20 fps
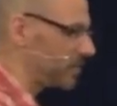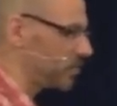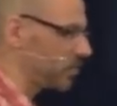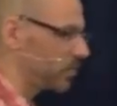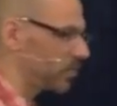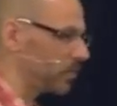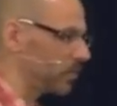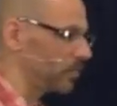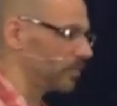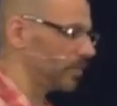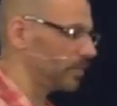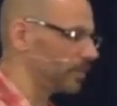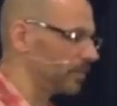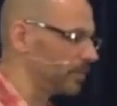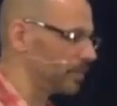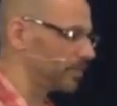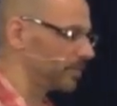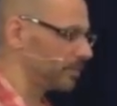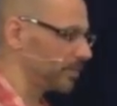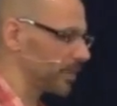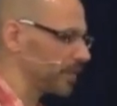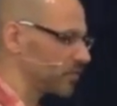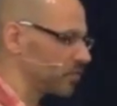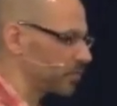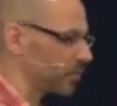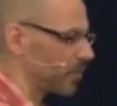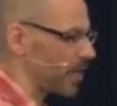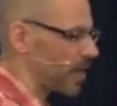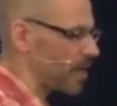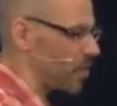the
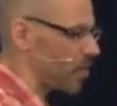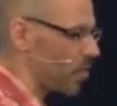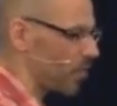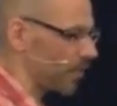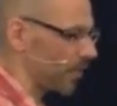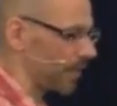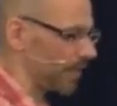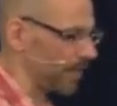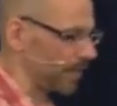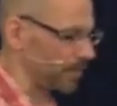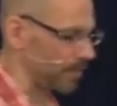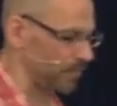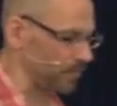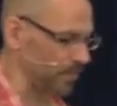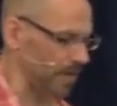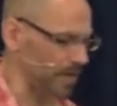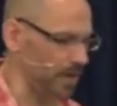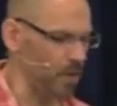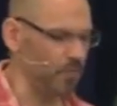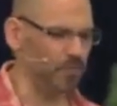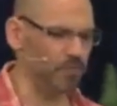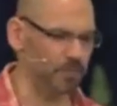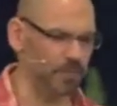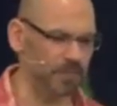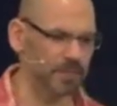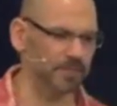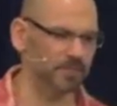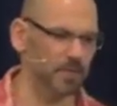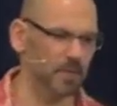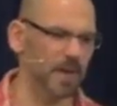biggest priority, because I always
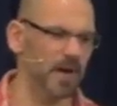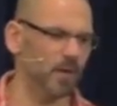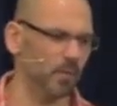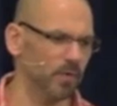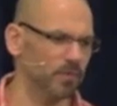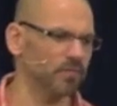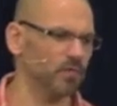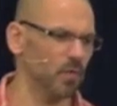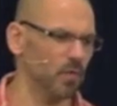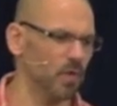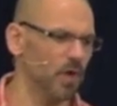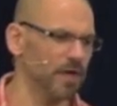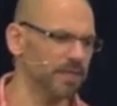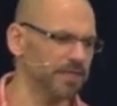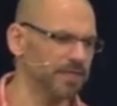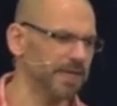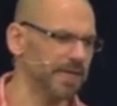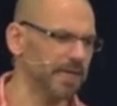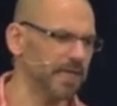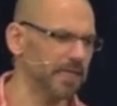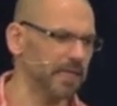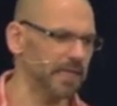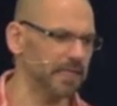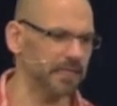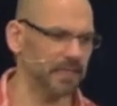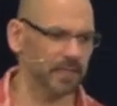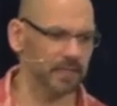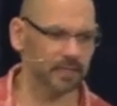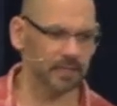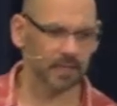believe no matter what's going on, you can't
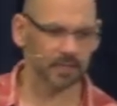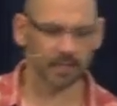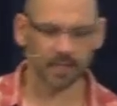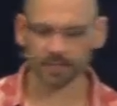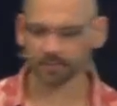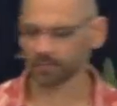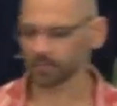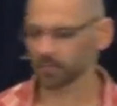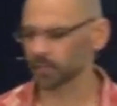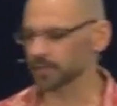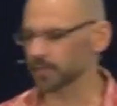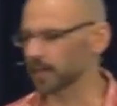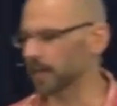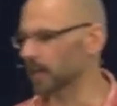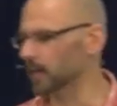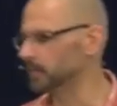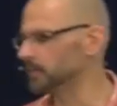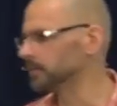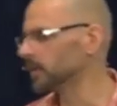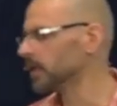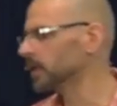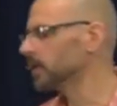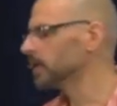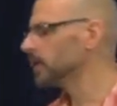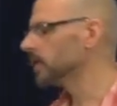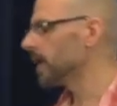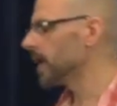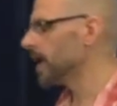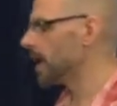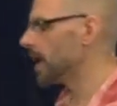let life slow you down.
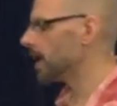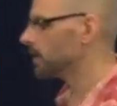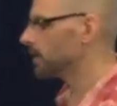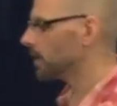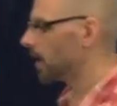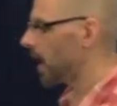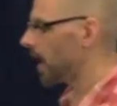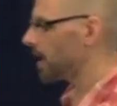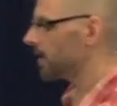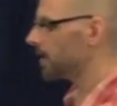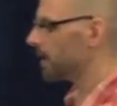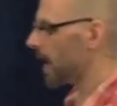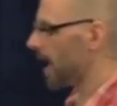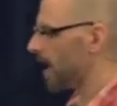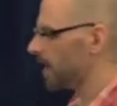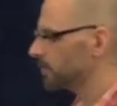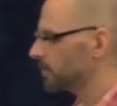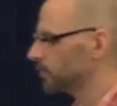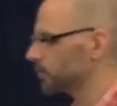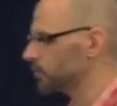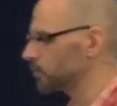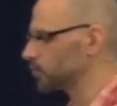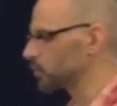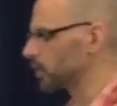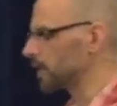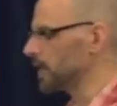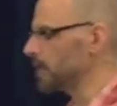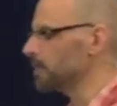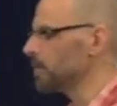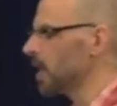And I had this
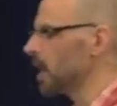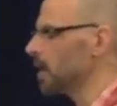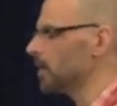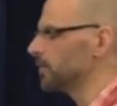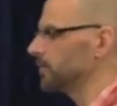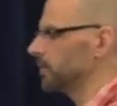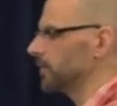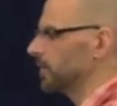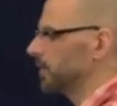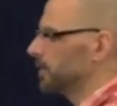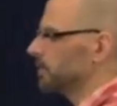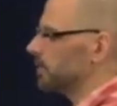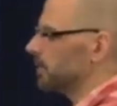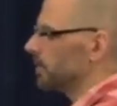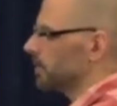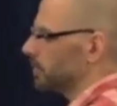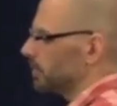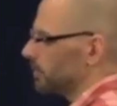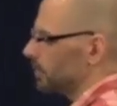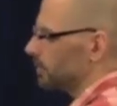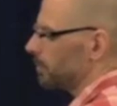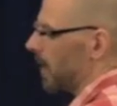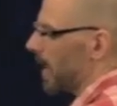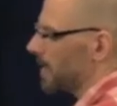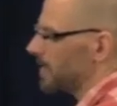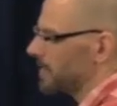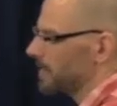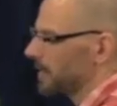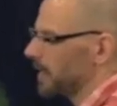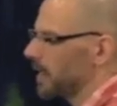dream of
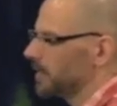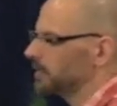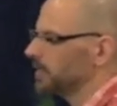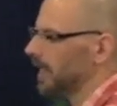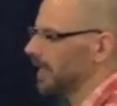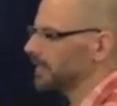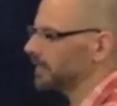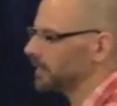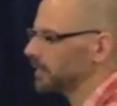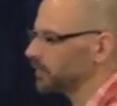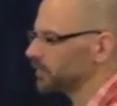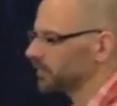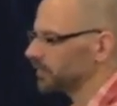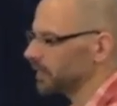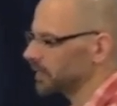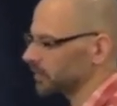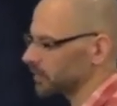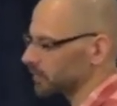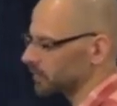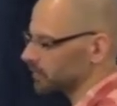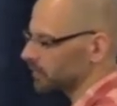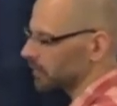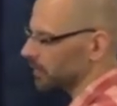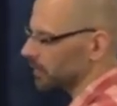buying a 96